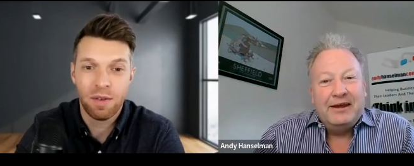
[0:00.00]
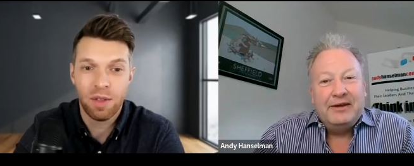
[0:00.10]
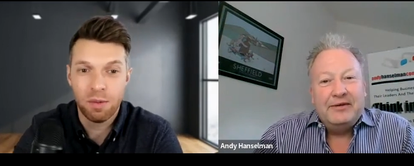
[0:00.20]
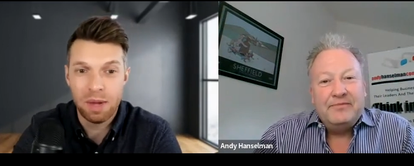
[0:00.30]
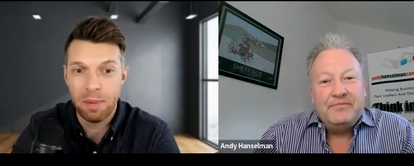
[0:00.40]

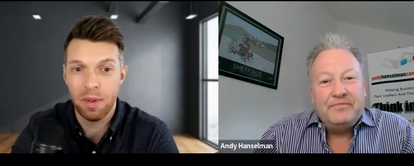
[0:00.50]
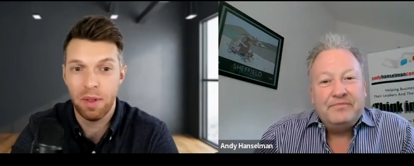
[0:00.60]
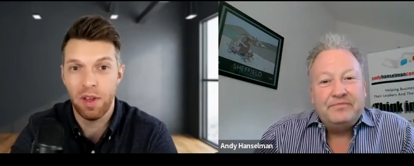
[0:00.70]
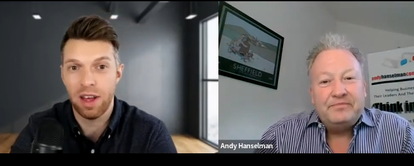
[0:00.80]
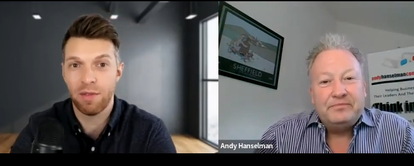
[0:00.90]
Speaker 1: people that
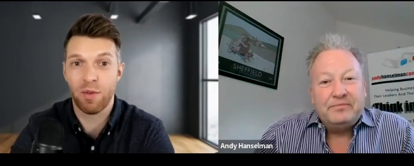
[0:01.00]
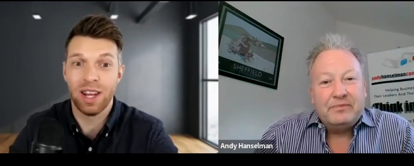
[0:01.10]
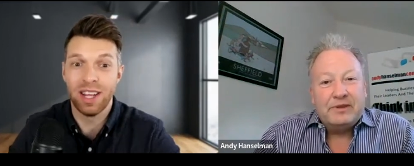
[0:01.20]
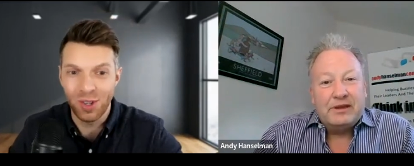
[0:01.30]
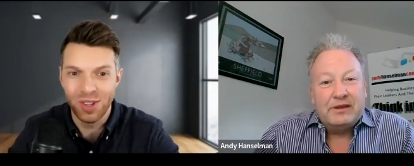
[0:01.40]
have really enjoyed this
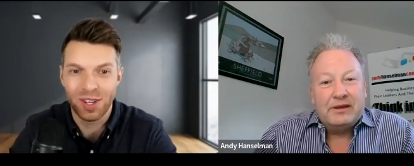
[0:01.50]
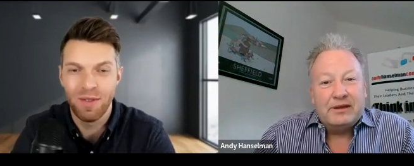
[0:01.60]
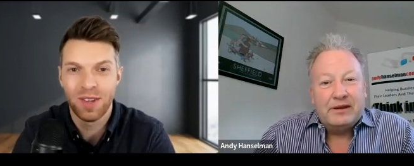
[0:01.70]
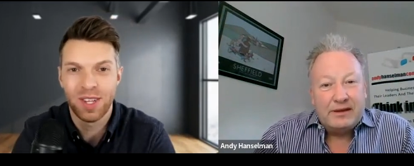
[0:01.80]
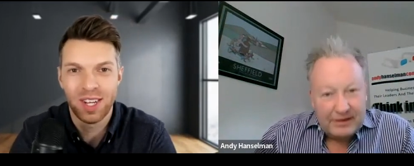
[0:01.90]

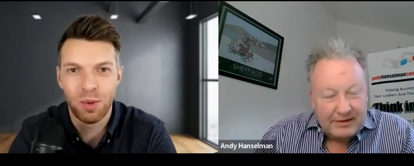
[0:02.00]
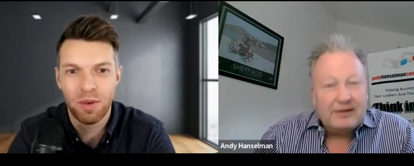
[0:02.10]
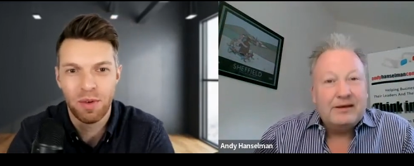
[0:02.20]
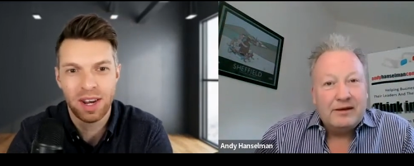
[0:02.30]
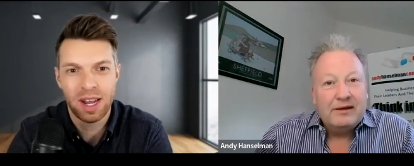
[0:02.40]
conversation, want to find out
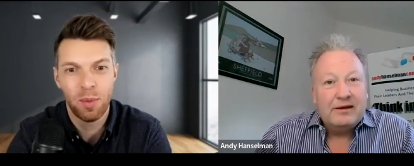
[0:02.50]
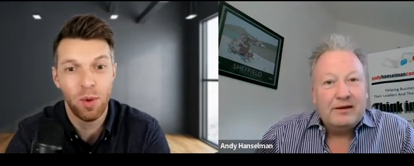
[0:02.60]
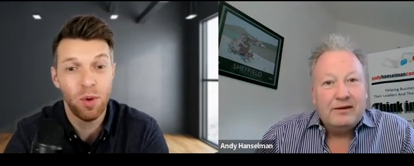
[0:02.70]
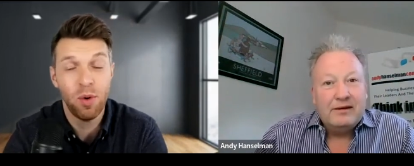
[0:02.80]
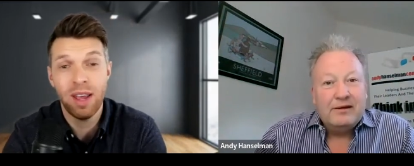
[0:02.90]
more, or
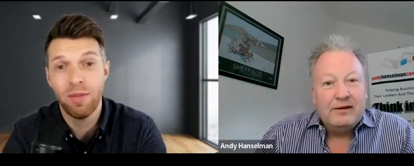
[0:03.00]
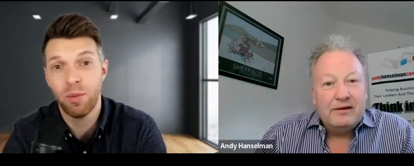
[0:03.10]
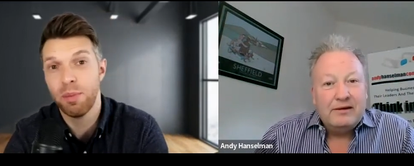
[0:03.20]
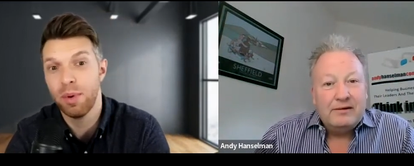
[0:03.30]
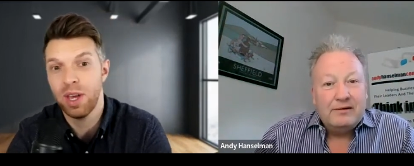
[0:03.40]
even want to book
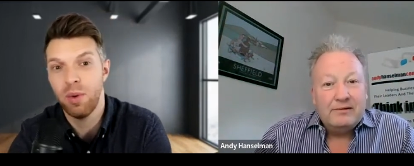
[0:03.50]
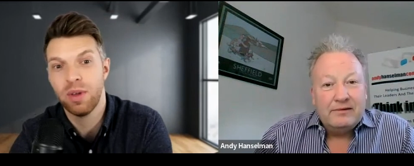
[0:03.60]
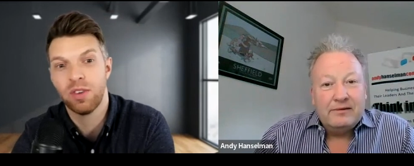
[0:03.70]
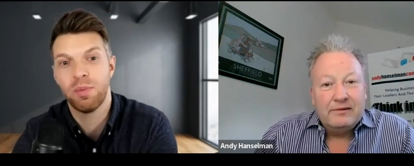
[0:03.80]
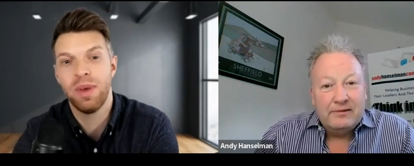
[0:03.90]
you as a
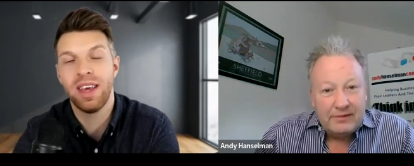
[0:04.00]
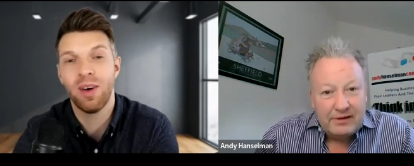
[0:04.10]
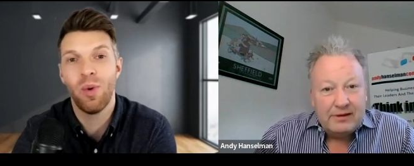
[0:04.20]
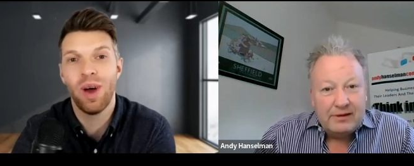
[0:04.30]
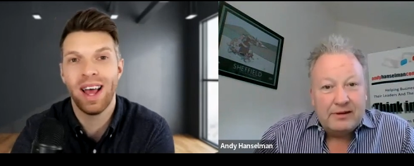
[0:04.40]
speaker, where
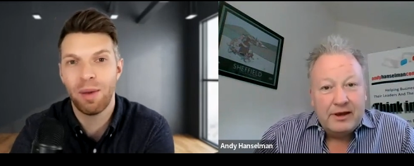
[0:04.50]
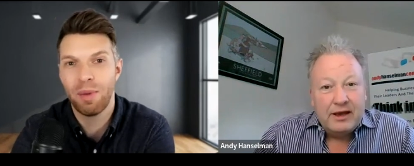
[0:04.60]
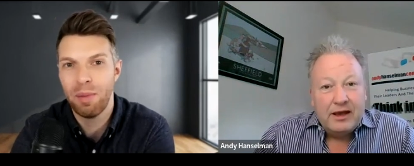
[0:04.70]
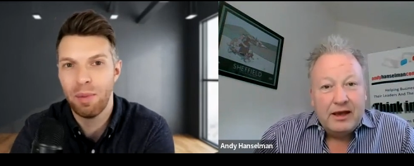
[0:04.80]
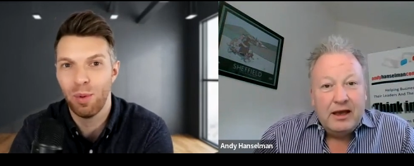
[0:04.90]
can
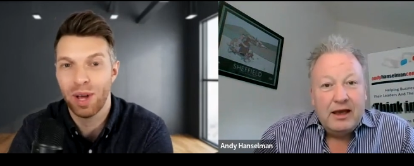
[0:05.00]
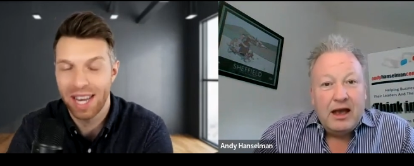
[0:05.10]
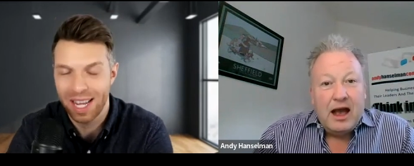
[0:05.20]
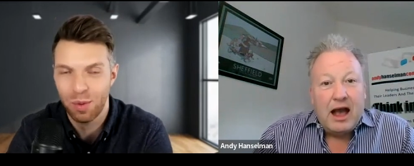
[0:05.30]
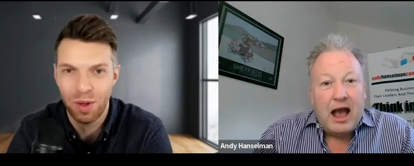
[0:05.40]
people connect with you
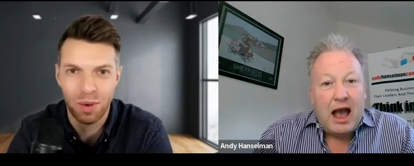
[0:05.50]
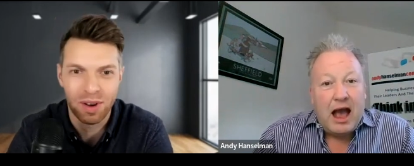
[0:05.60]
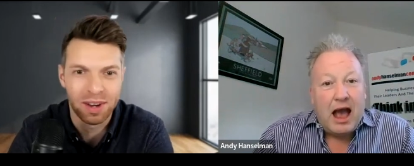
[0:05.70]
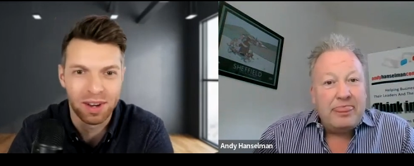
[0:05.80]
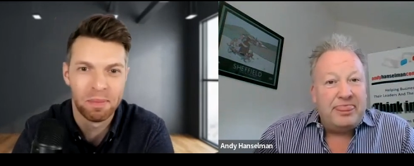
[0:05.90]
online?
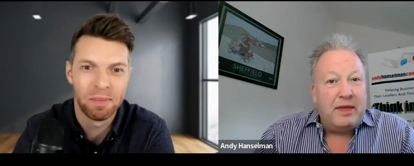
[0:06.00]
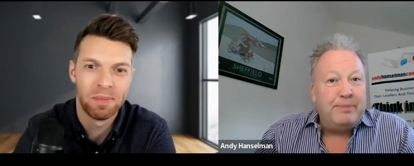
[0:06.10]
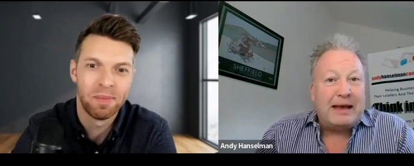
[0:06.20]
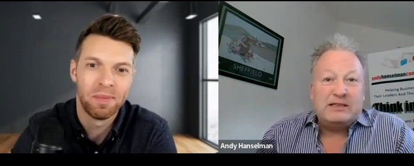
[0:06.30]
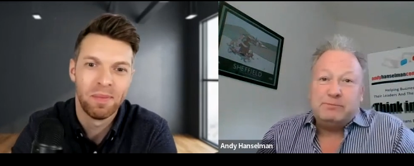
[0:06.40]
The
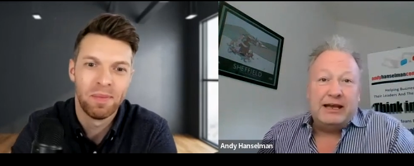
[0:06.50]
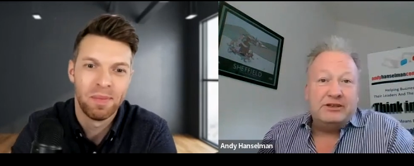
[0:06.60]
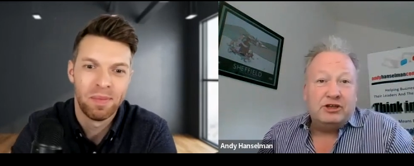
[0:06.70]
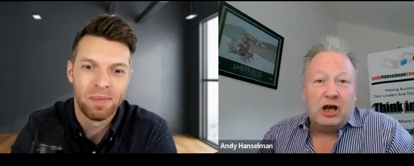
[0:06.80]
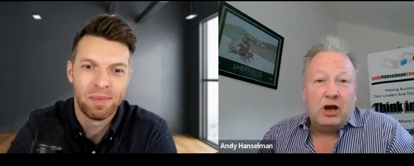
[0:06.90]
Speaker 2: best place to
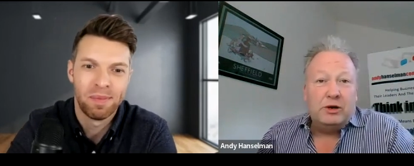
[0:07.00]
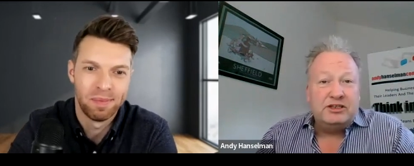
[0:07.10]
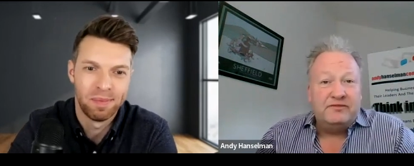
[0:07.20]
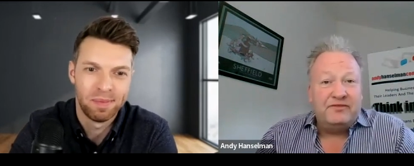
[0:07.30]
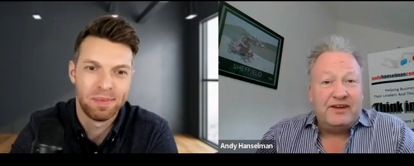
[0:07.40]
go is the
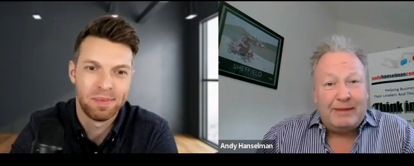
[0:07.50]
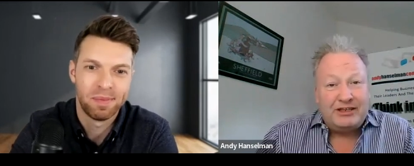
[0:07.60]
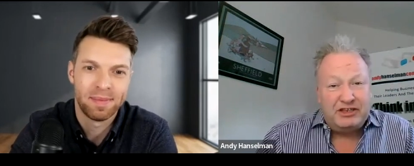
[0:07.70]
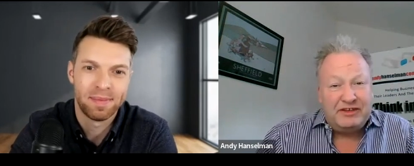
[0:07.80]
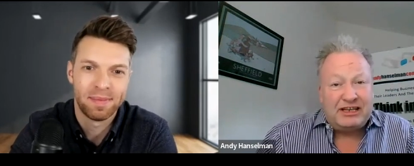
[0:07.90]
very
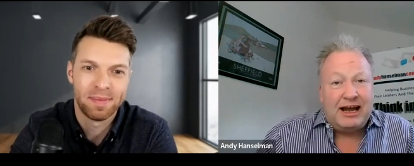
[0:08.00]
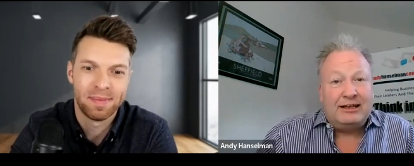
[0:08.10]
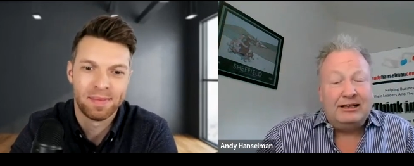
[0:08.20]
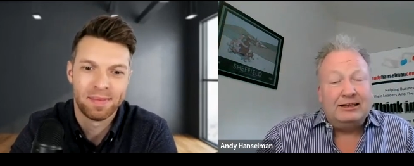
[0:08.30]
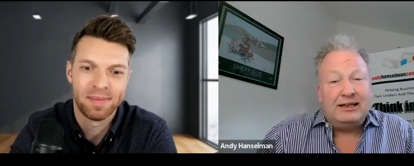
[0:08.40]
imaginatively
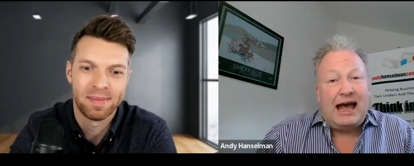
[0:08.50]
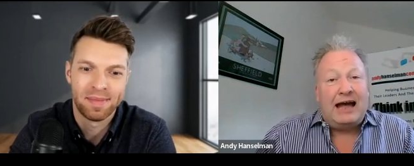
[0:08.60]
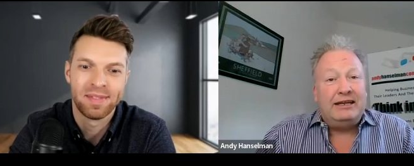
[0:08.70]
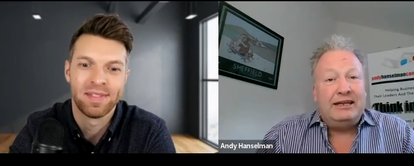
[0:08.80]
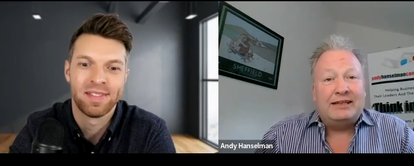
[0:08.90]
titled
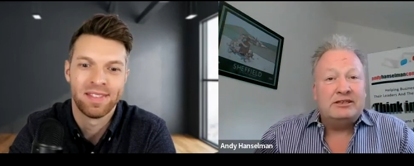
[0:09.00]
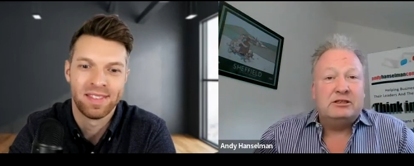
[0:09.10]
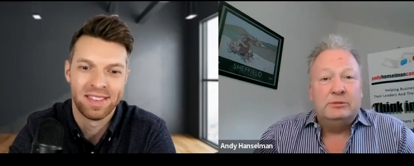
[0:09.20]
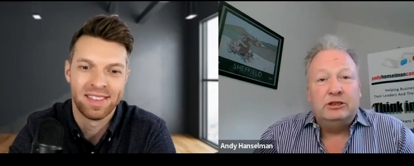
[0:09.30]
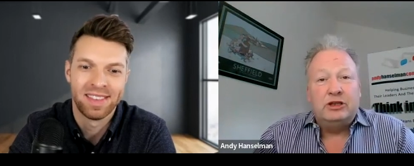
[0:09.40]

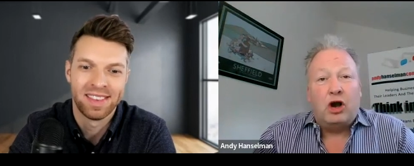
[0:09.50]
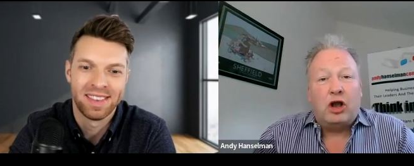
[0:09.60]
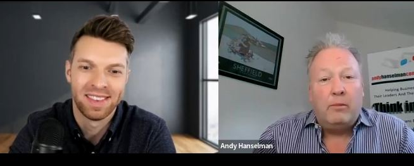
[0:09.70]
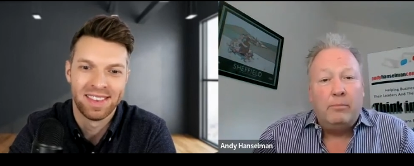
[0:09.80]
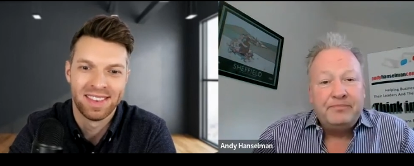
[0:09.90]

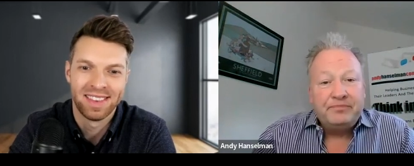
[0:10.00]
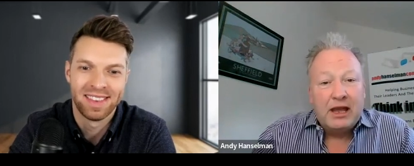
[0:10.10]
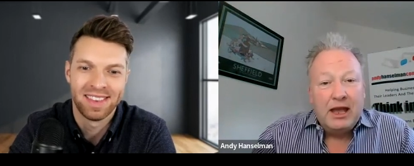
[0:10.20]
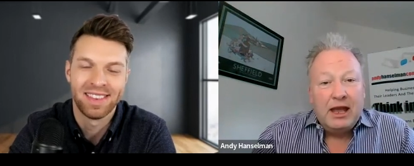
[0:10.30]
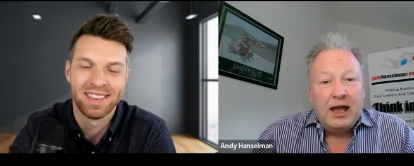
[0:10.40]
AndyHanselman.com.
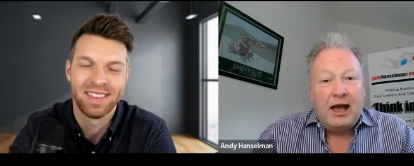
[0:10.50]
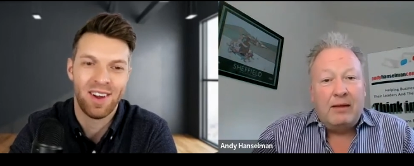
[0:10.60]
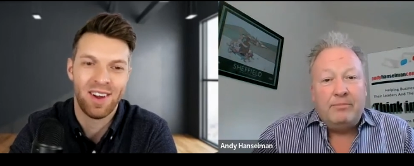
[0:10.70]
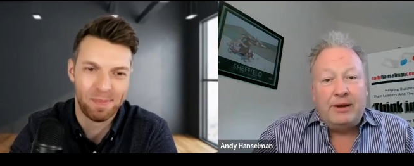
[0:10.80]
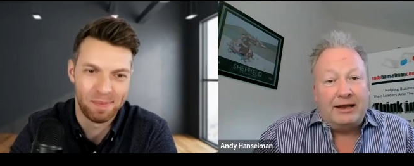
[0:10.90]
Right. But
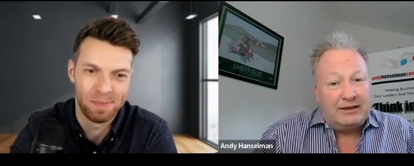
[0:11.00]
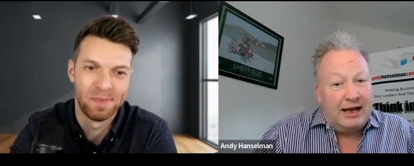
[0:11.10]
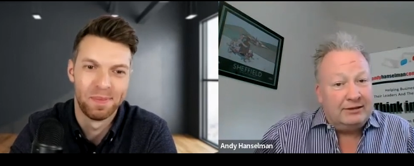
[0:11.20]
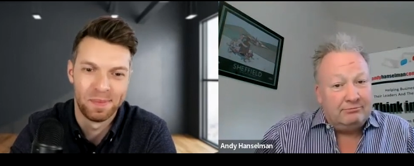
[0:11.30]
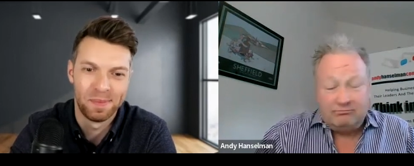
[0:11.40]
I'm